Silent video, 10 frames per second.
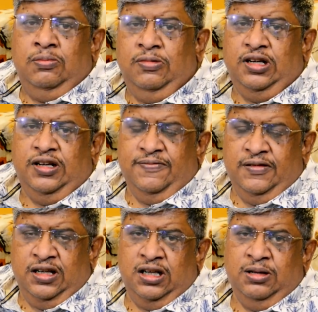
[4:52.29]
will
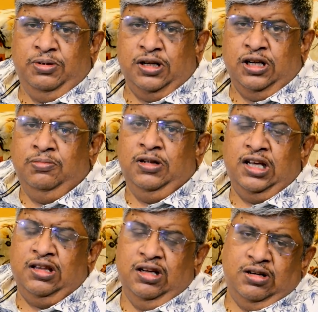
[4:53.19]
definitely become
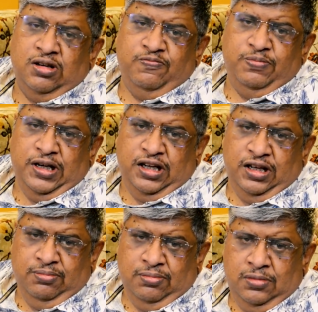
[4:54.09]
like that of
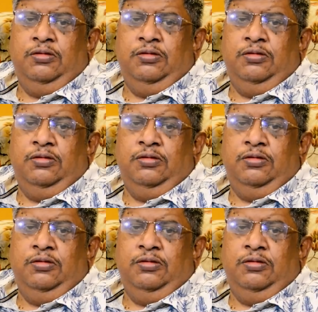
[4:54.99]
Paytm.